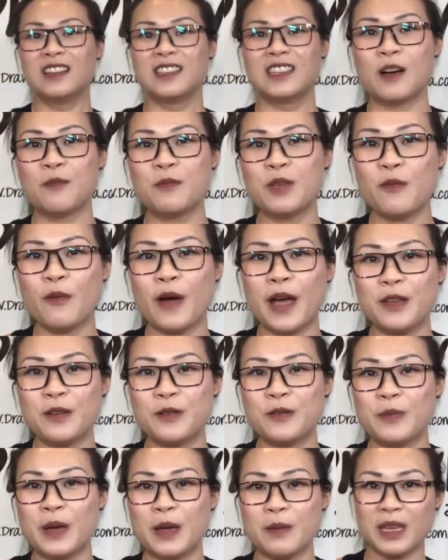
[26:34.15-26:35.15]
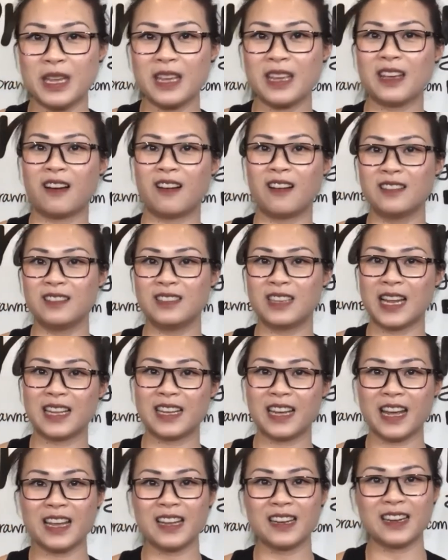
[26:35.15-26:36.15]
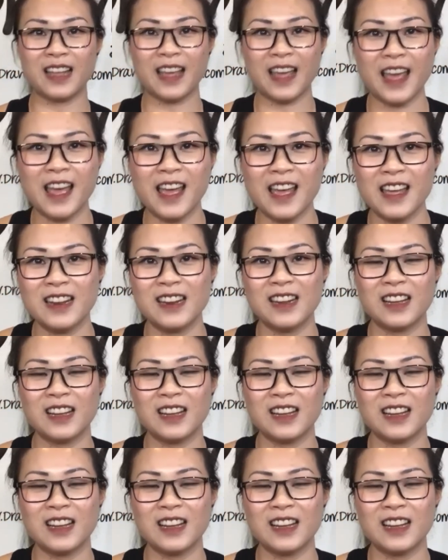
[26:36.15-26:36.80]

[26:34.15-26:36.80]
tell me where you met me on Delegate, and